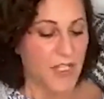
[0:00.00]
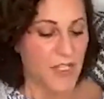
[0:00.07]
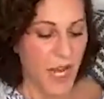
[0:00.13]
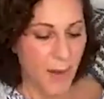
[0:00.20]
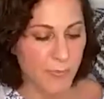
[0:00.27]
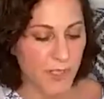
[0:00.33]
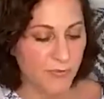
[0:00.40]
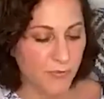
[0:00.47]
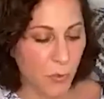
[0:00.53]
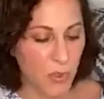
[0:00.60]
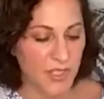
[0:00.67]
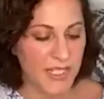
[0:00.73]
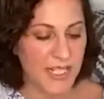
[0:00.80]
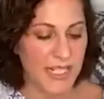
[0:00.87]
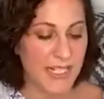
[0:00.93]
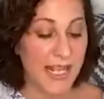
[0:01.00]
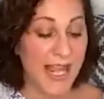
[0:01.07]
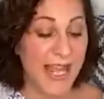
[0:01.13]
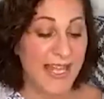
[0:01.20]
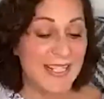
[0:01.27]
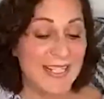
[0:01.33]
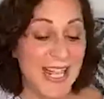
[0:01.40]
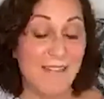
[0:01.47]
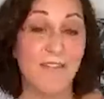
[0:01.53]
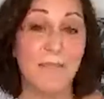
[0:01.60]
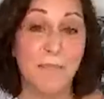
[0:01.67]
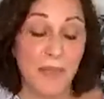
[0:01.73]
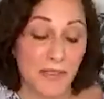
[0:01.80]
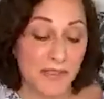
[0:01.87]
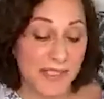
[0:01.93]
In chapter 14,
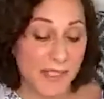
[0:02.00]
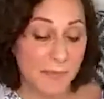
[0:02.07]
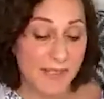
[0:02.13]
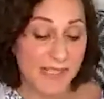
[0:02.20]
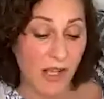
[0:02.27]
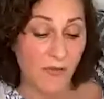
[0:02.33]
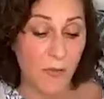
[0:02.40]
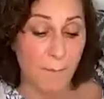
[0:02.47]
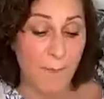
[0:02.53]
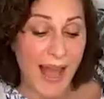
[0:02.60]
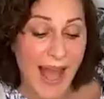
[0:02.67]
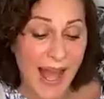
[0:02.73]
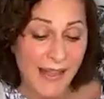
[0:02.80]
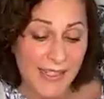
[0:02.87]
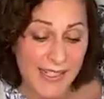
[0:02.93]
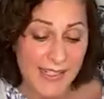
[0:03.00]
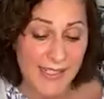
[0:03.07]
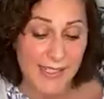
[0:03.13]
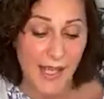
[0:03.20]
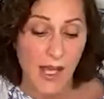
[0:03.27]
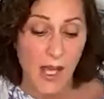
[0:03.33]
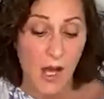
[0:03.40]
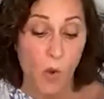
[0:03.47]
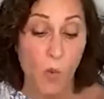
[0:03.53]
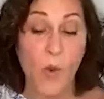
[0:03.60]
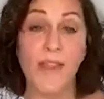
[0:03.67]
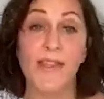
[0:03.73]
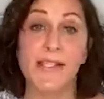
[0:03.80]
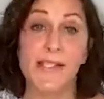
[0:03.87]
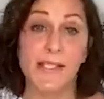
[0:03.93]
David builds himself a palace
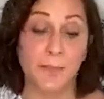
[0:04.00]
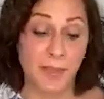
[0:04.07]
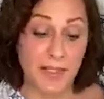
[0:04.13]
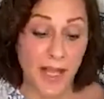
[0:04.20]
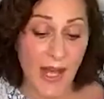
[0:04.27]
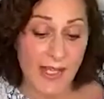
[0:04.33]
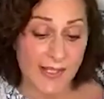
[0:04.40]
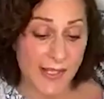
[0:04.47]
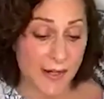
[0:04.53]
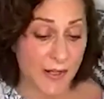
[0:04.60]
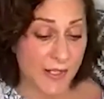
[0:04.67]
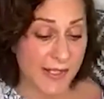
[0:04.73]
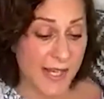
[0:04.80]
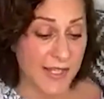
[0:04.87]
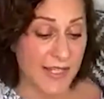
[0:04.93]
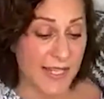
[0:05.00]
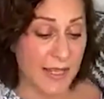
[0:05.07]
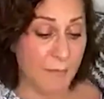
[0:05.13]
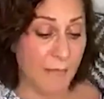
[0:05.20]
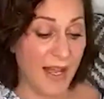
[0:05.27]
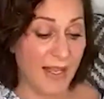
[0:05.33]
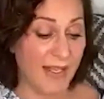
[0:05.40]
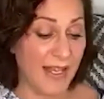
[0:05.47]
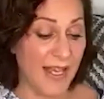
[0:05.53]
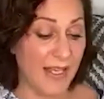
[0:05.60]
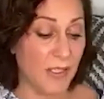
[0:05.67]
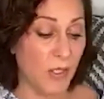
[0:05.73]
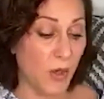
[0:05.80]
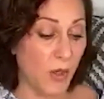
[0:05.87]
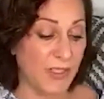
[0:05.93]
with supplies that are sent to him by a
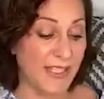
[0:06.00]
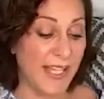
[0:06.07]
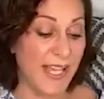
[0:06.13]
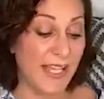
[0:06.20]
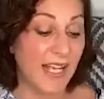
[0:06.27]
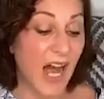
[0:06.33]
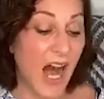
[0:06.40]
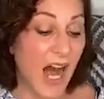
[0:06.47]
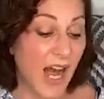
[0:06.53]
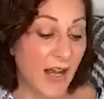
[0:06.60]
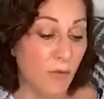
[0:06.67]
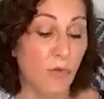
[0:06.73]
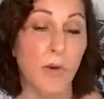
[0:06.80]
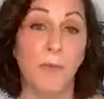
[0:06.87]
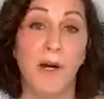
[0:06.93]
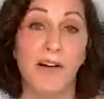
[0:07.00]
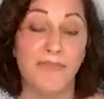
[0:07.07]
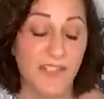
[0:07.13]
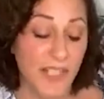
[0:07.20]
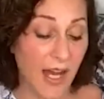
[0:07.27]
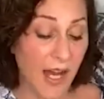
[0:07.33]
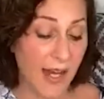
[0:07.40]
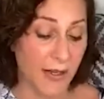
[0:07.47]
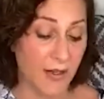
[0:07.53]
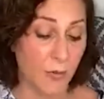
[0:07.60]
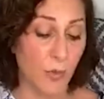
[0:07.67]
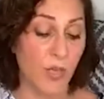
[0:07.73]
king called King Hiram of Tyre.